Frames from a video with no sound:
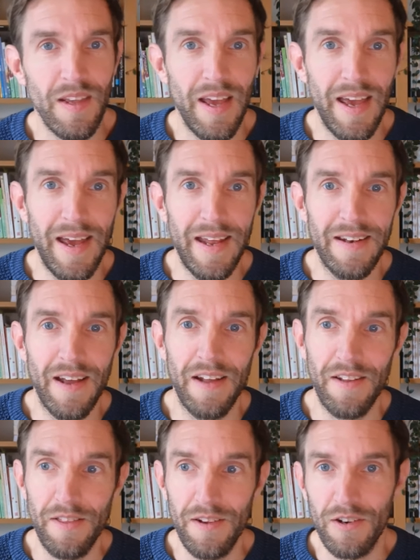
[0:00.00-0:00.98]
And
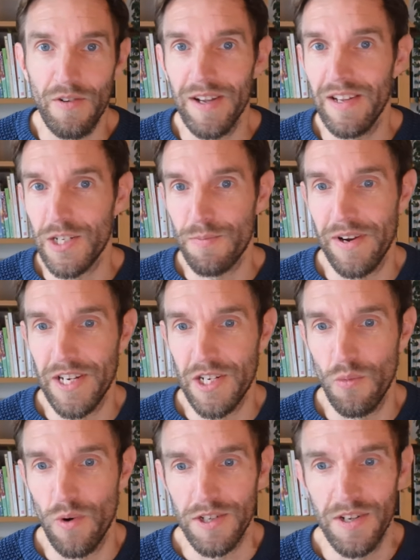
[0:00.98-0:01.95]
another great
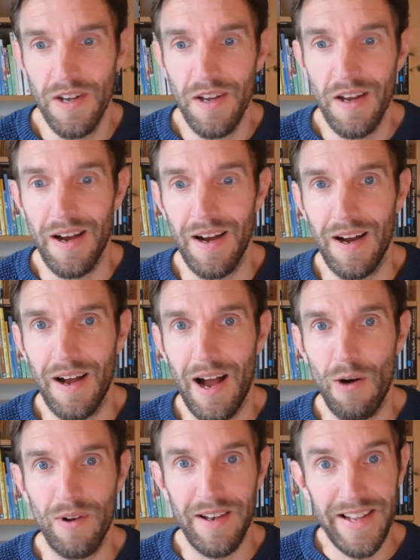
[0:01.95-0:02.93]
inspiration was uh,
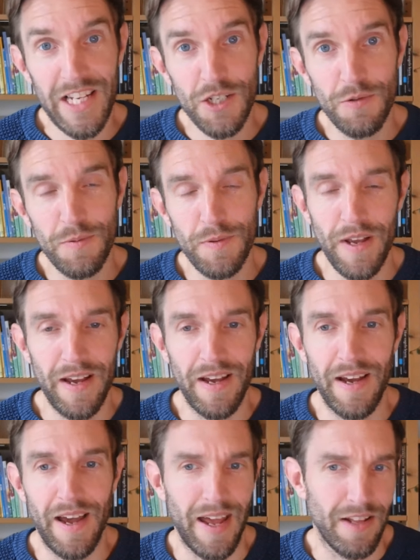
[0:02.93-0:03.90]
how Lisp
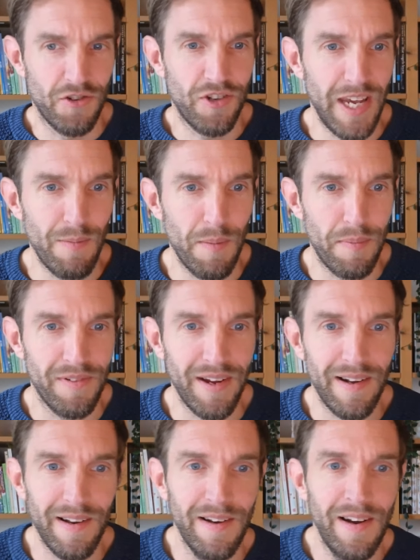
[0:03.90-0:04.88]
uh, and Scheme in
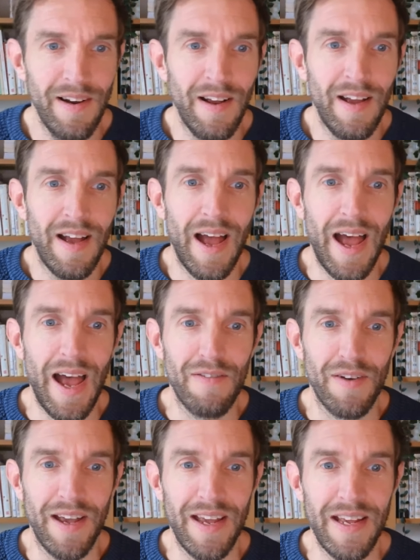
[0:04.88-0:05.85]
particular
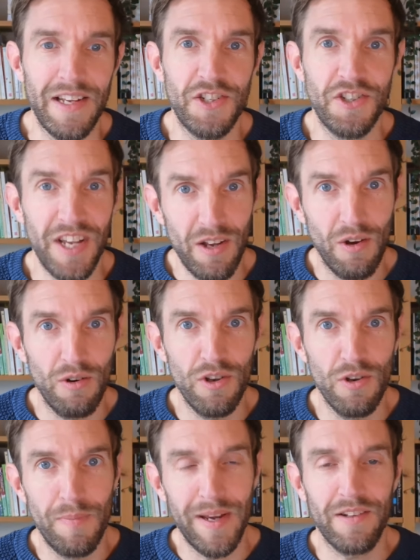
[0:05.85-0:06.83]
have a single
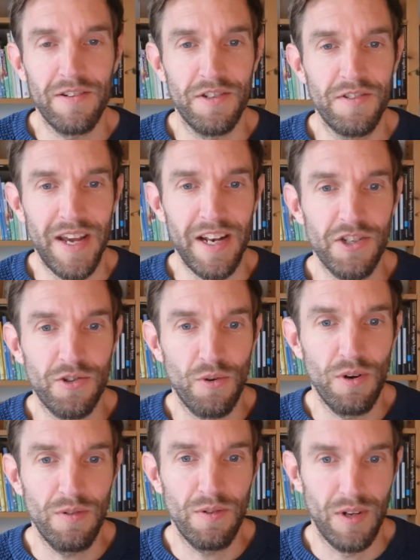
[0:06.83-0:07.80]
ubiquitous data
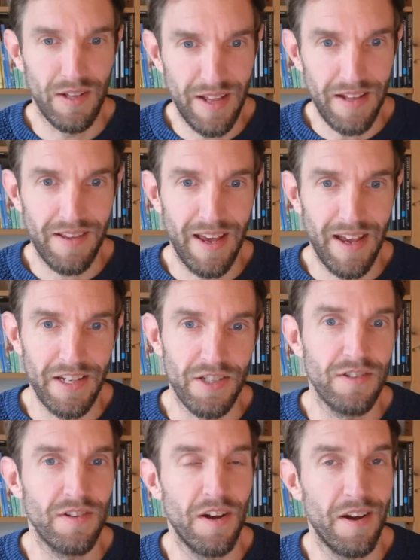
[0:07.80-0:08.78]
store, in that
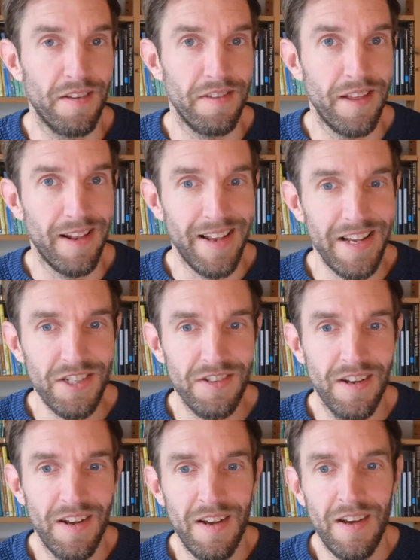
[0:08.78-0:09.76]
case, uh, the
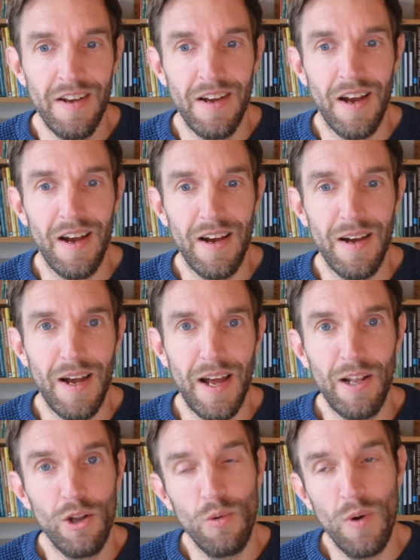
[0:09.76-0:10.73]
list, uh,
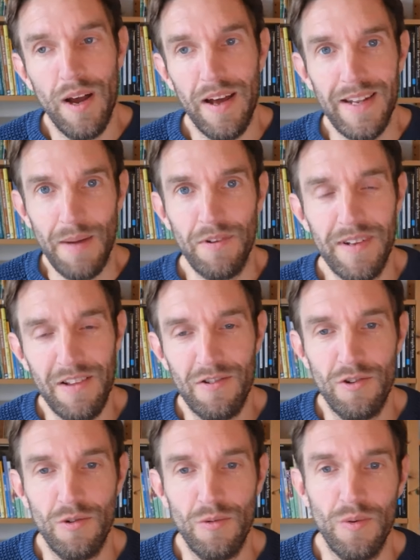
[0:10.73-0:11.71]
and Lua adapted
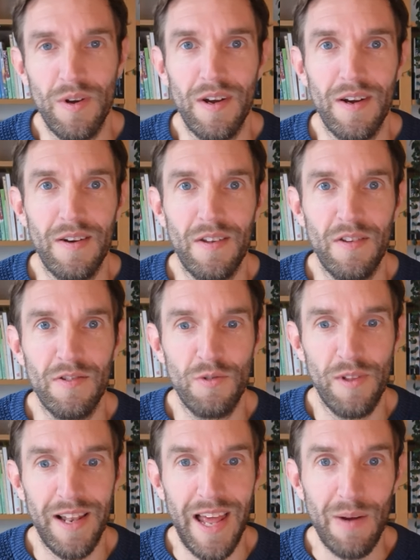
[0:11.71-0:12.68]
that to uh,
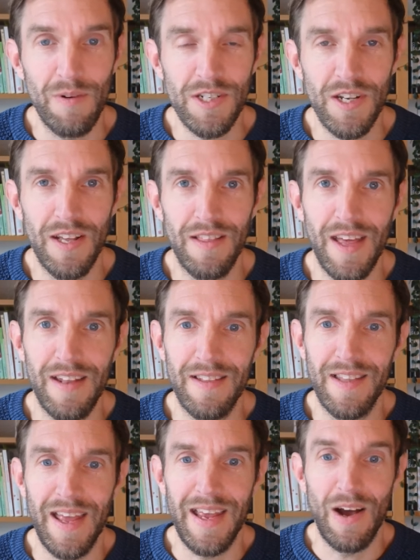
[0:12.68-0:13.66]
to the language in
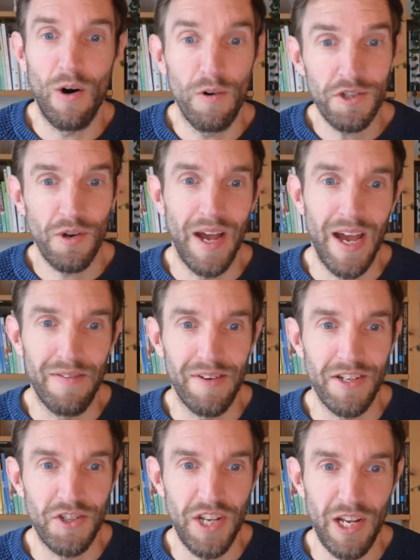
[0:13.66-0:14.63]
that they also
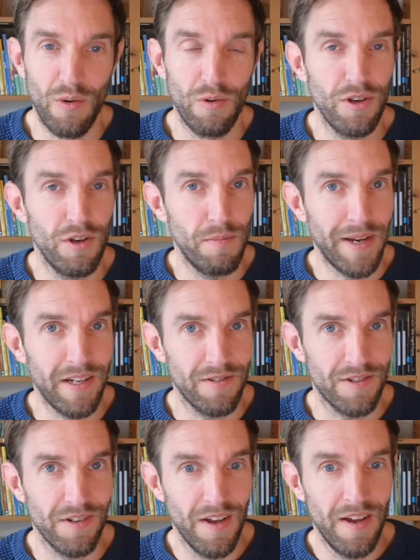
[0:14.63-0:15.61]
have a single
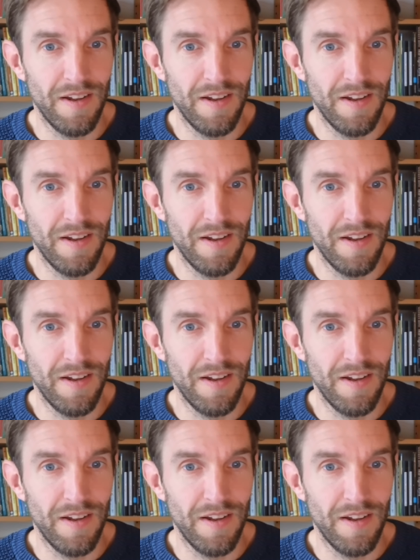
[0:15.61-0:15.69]
ubiquitous